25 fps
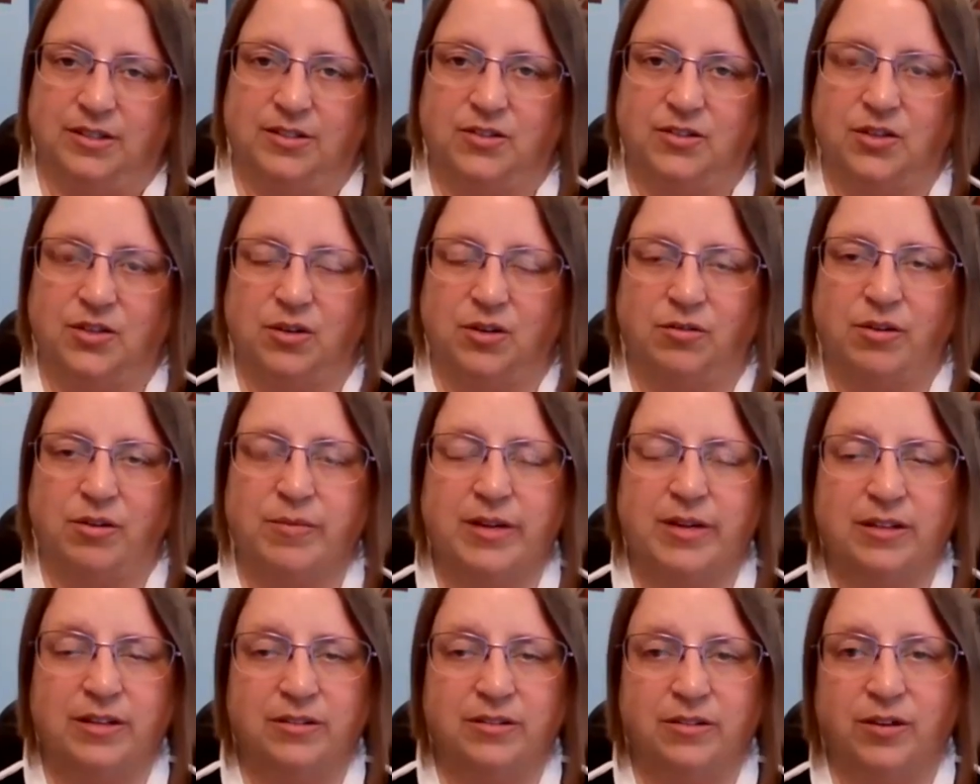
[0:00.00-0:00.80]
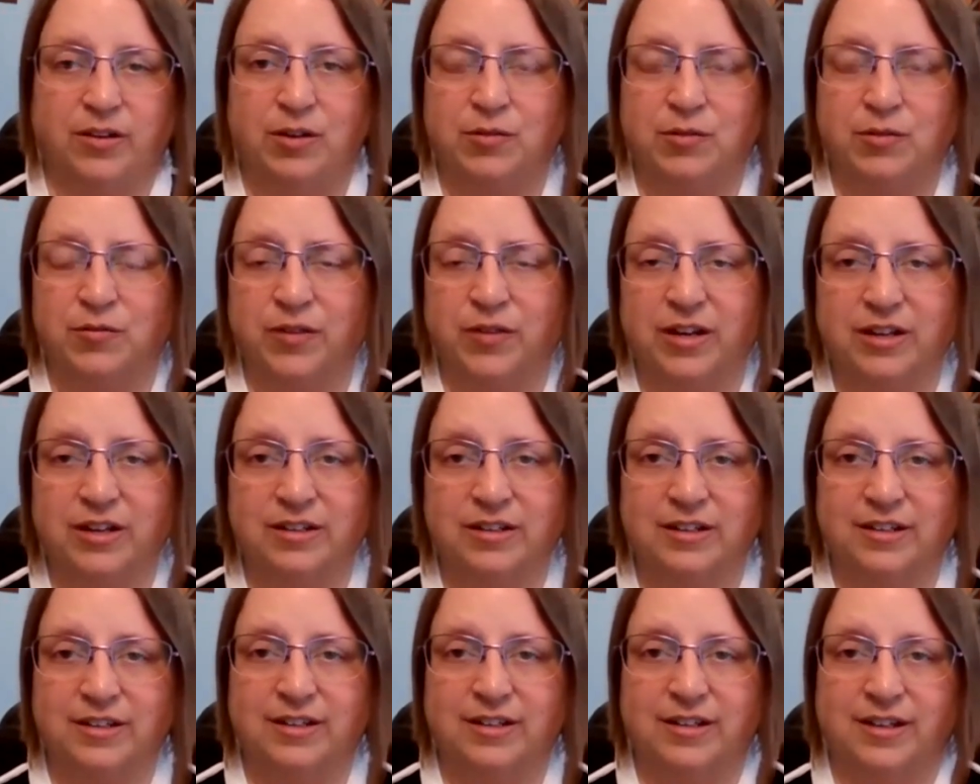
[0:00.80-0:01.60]
So I mean, they're
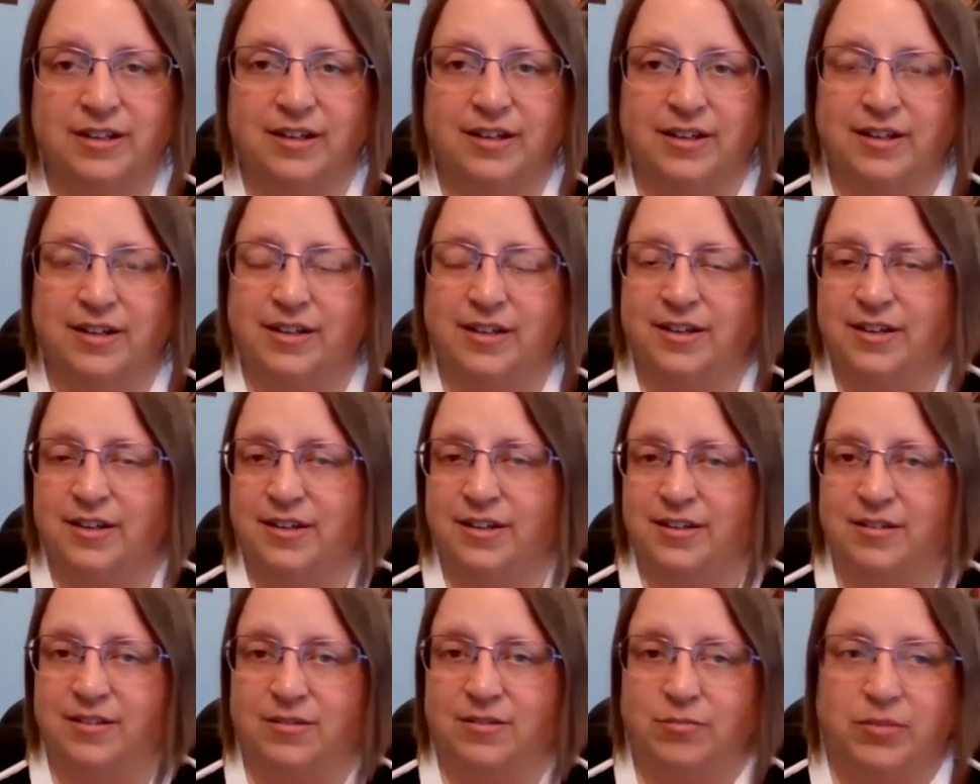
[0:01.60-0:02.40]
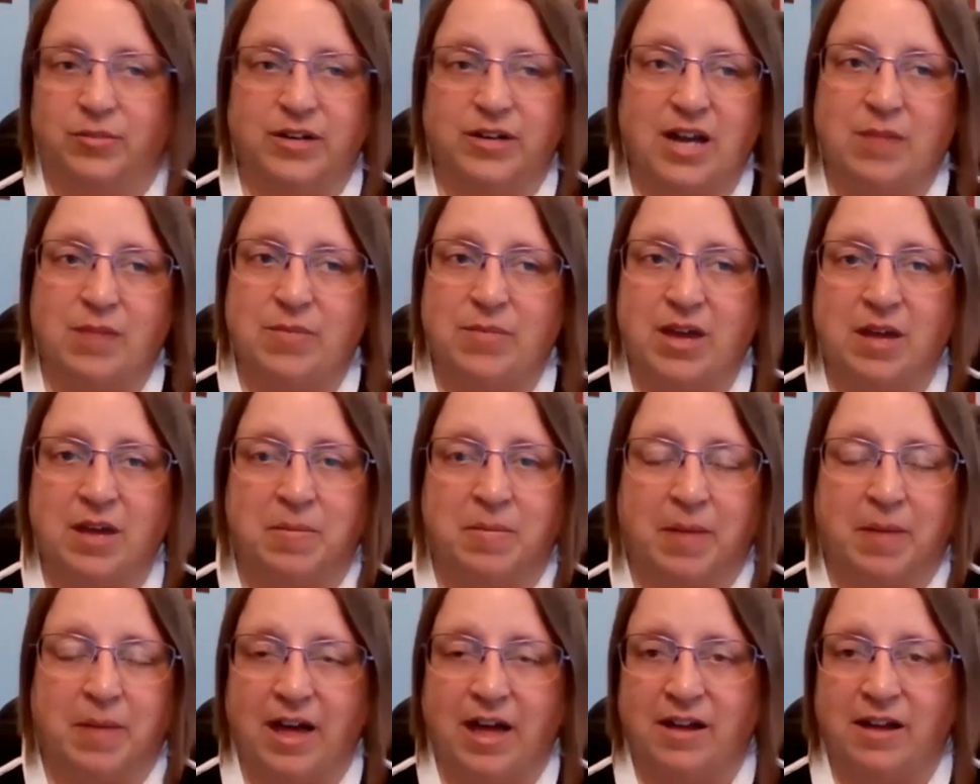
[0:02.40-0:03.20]
fun. Would not
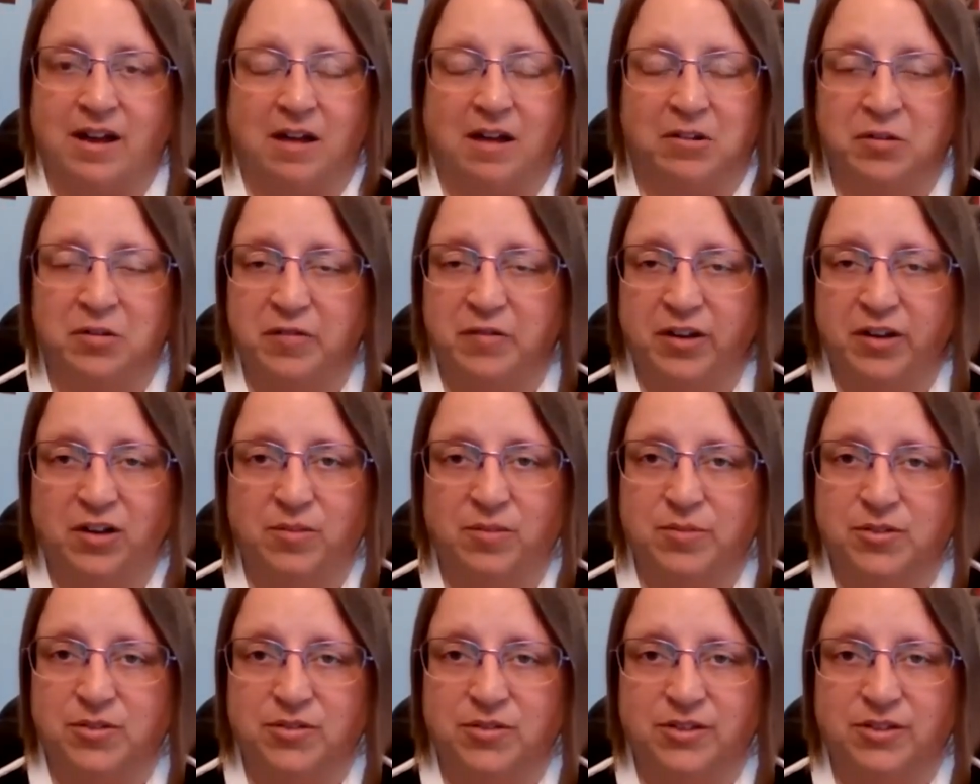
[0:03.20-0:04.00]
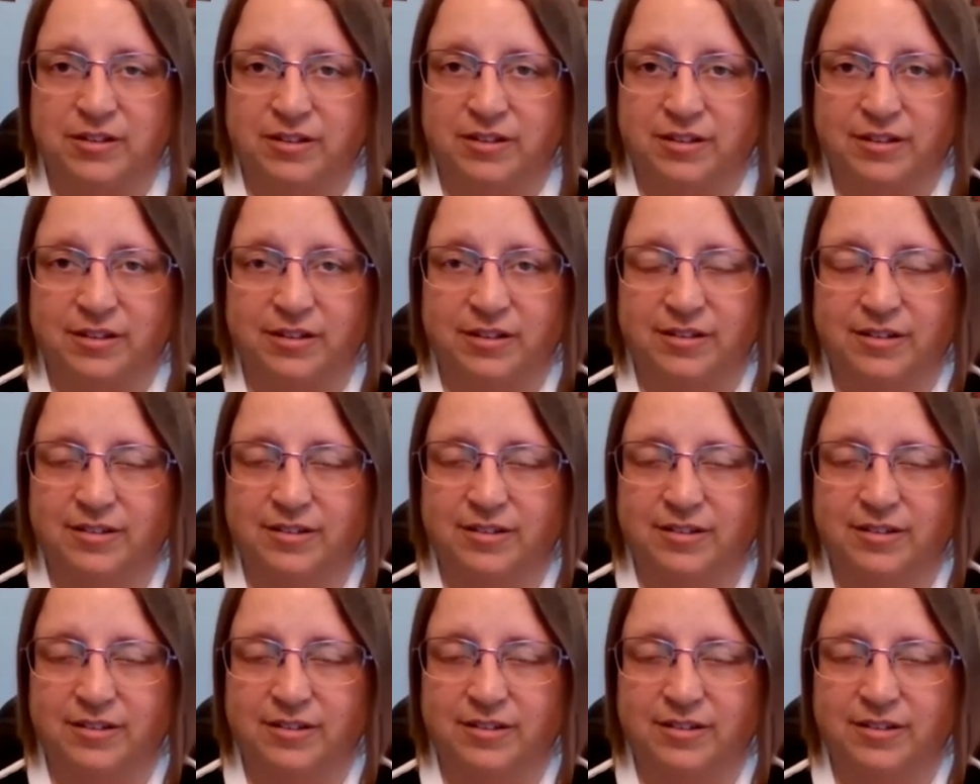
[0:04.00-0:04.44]
make bad elevator music.